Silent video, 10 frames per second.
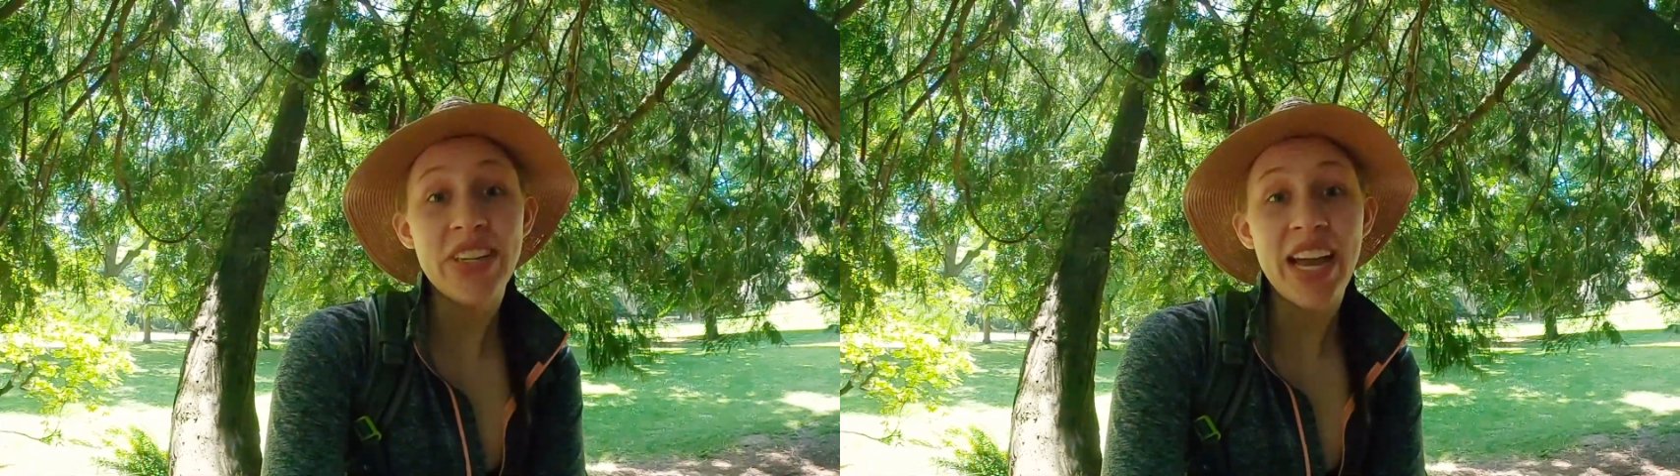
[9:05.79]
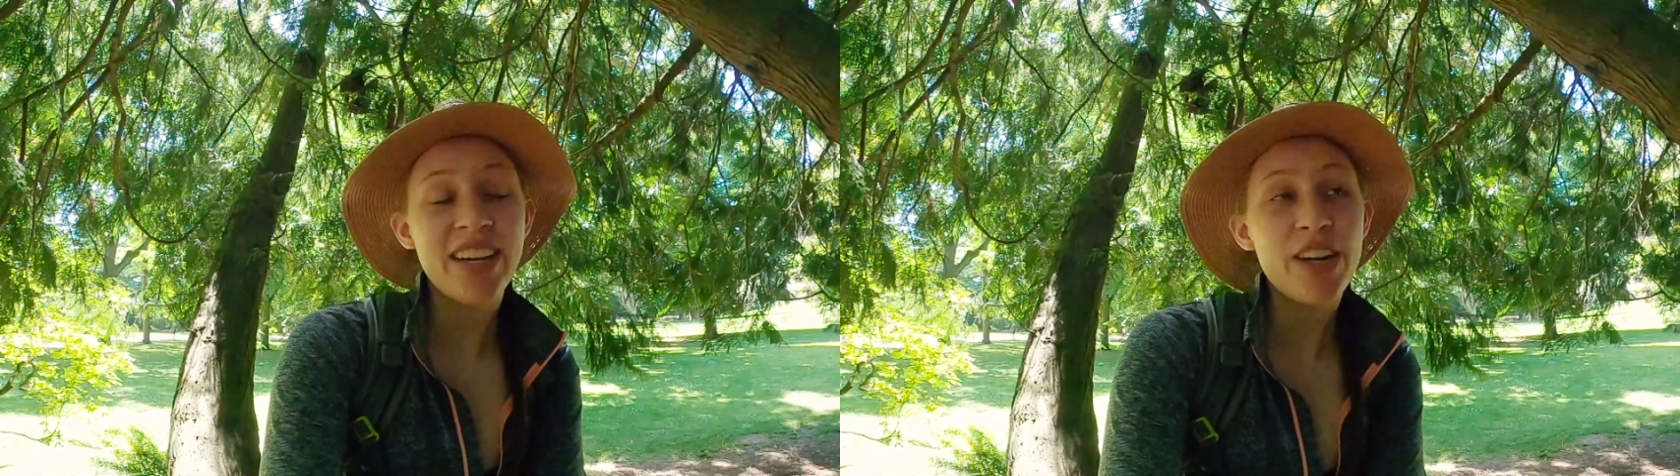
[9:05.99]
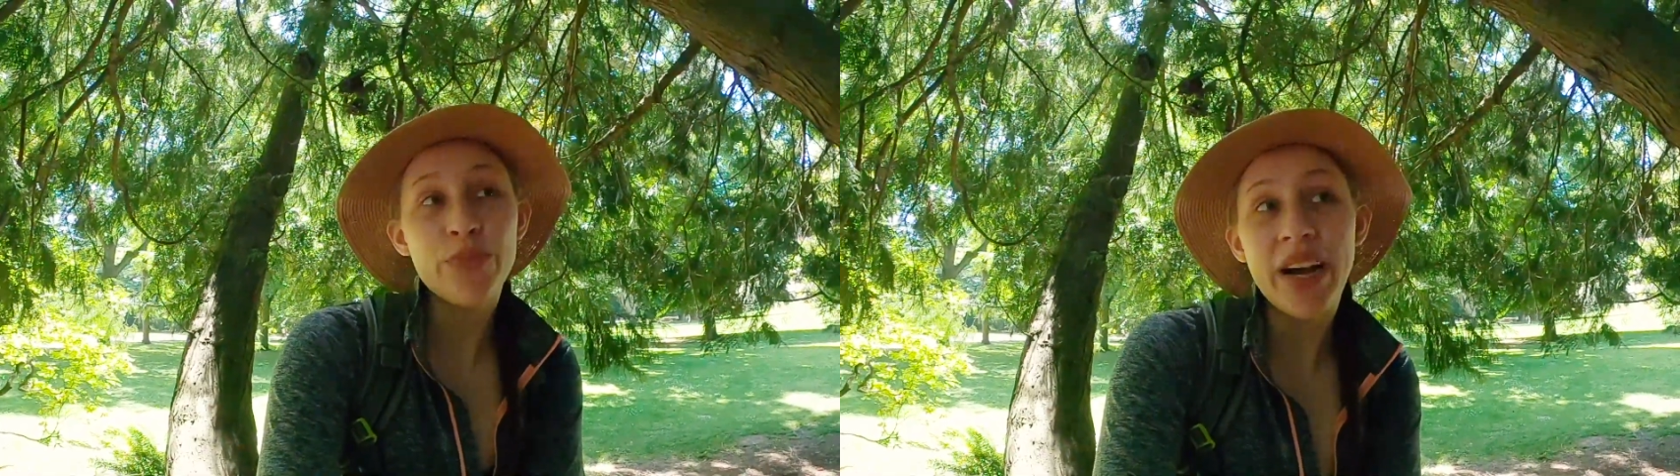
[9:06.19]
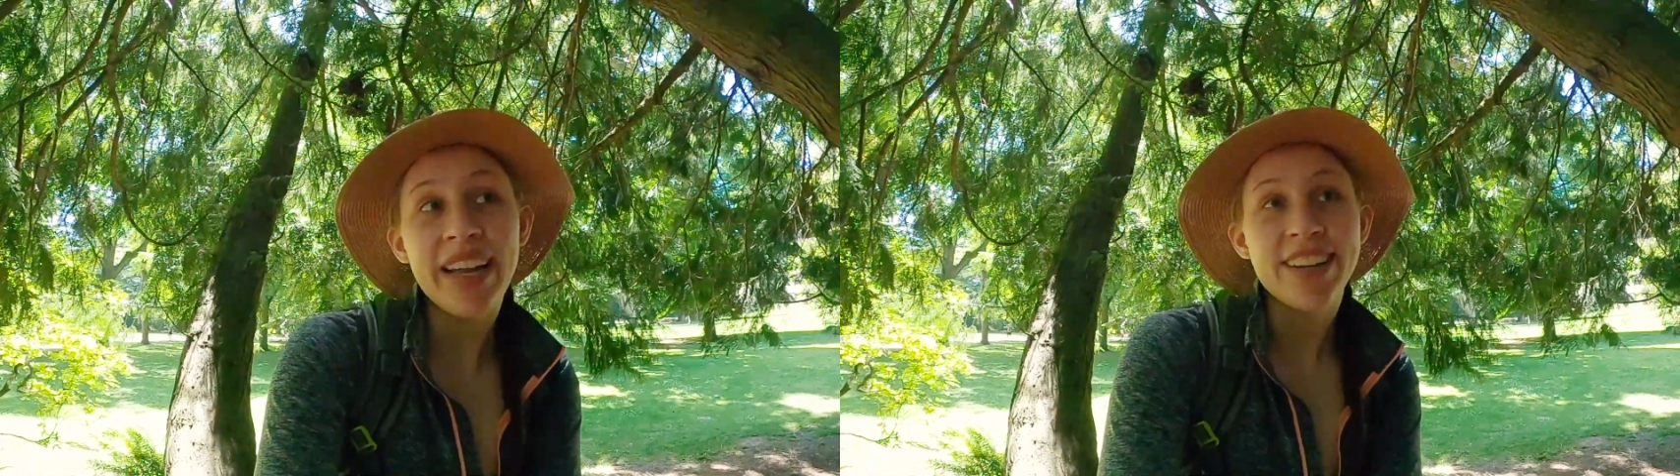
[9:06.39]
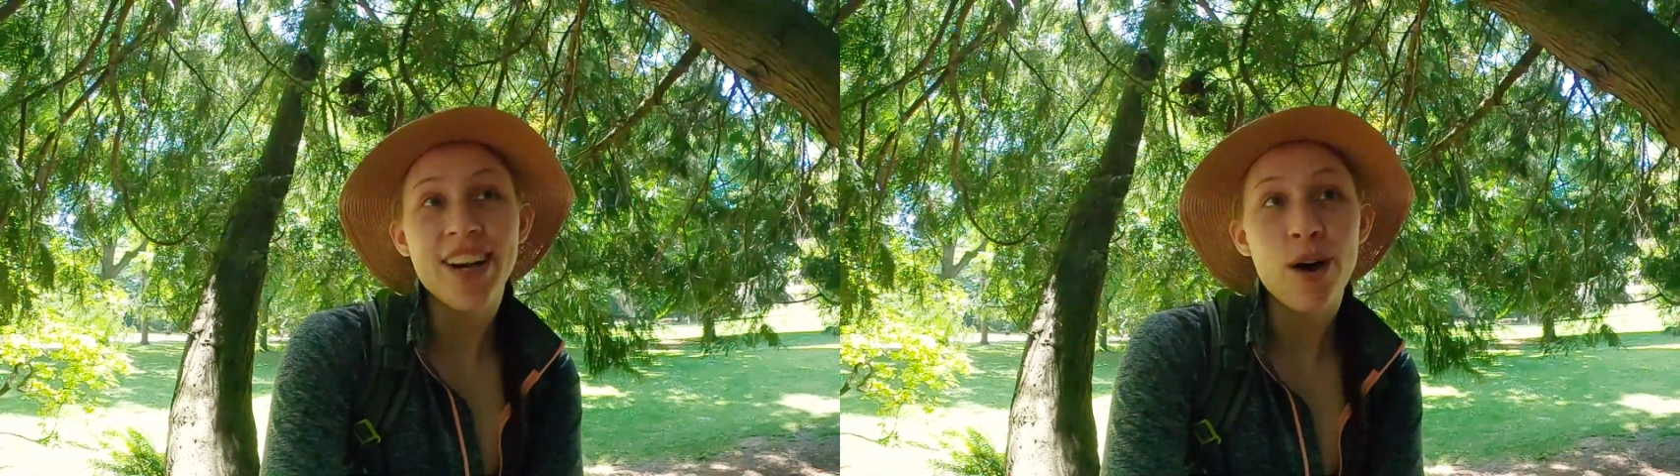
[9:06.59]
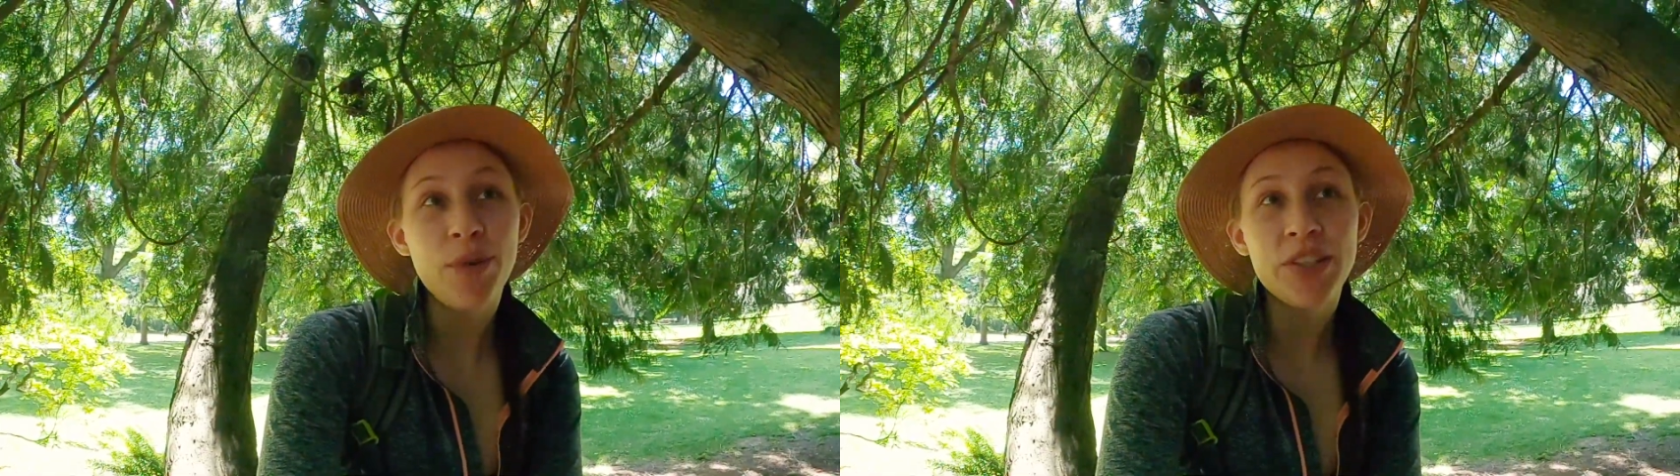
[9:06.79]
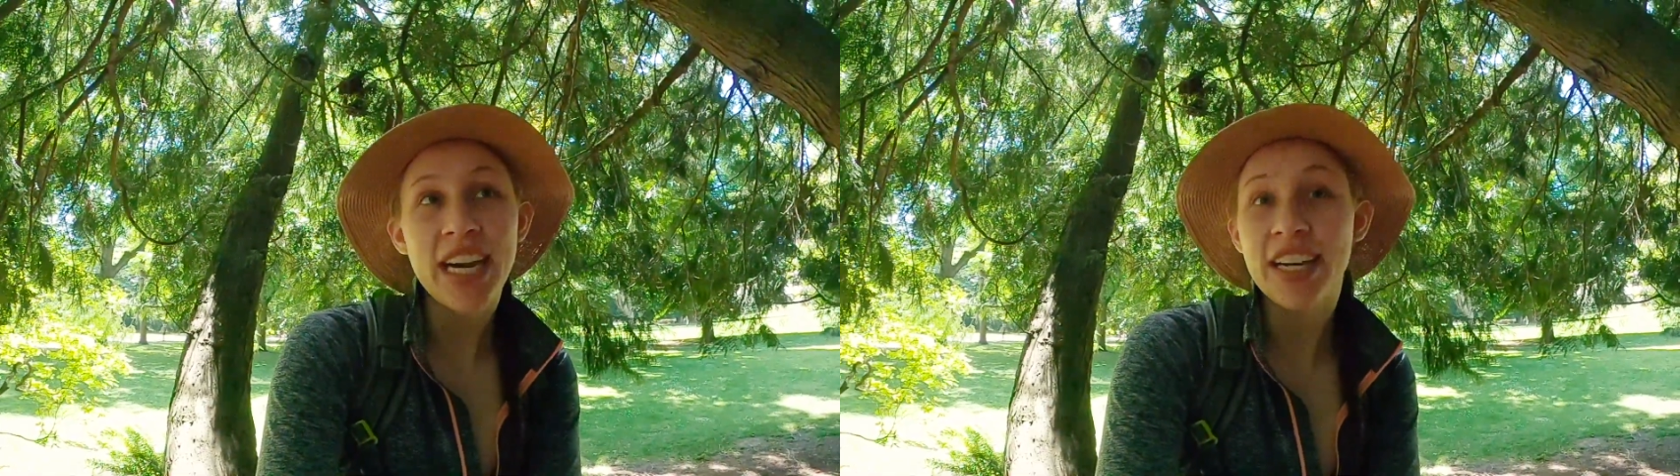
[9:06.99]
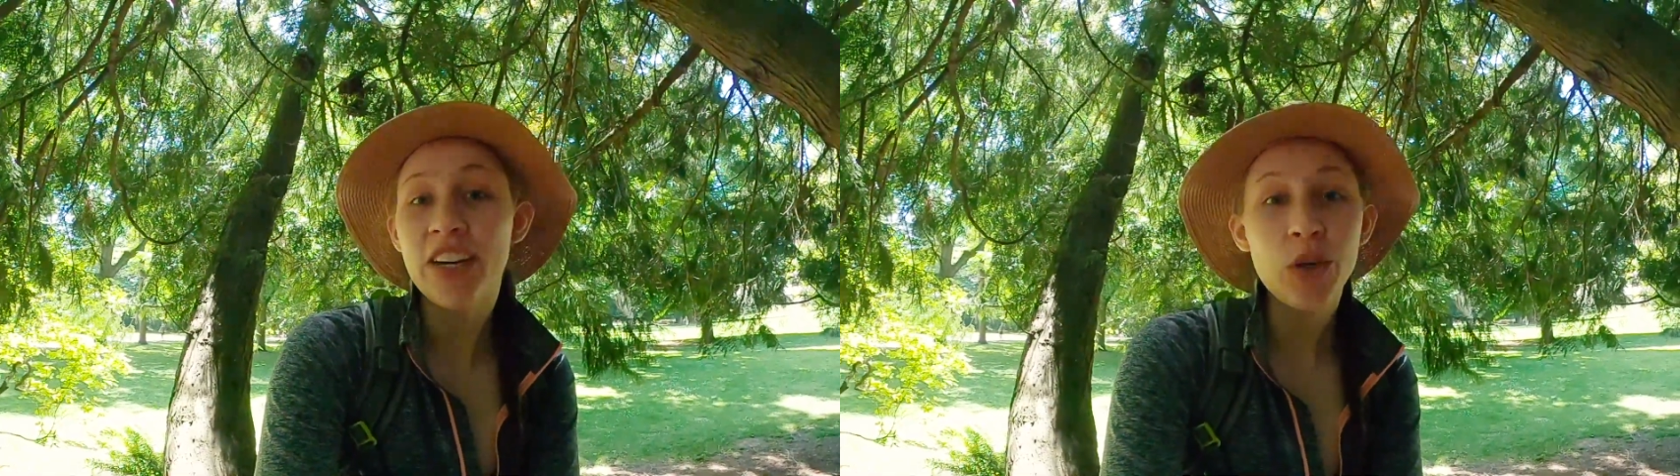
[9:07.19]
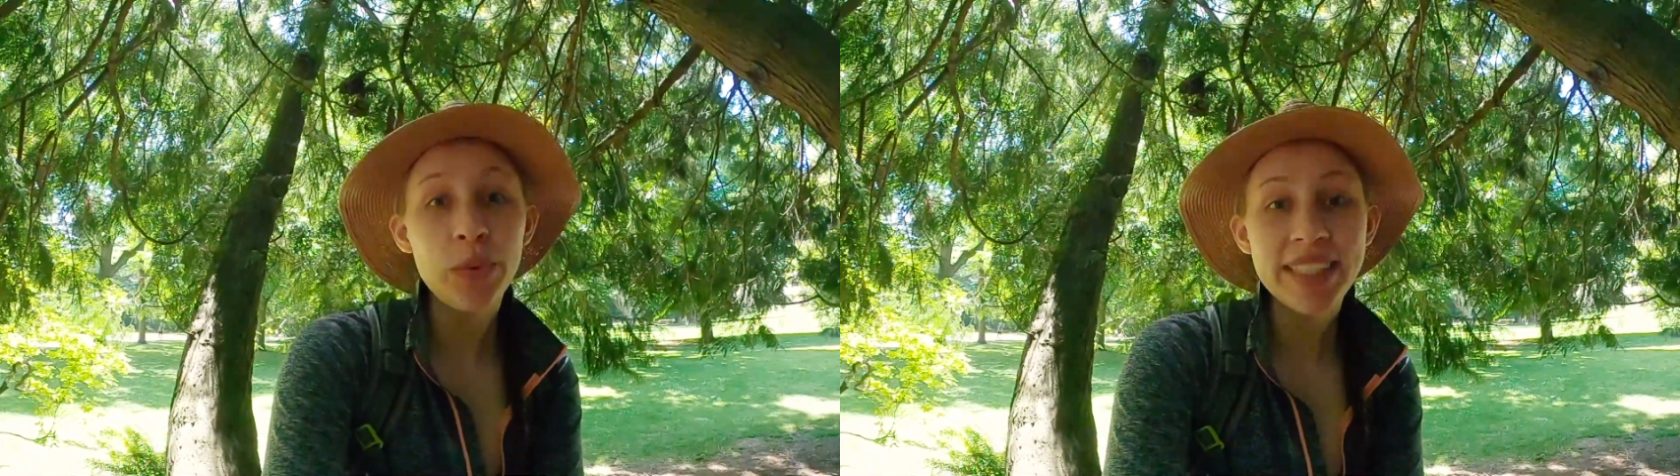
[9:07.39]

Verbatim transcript: I ended up buying a couple technical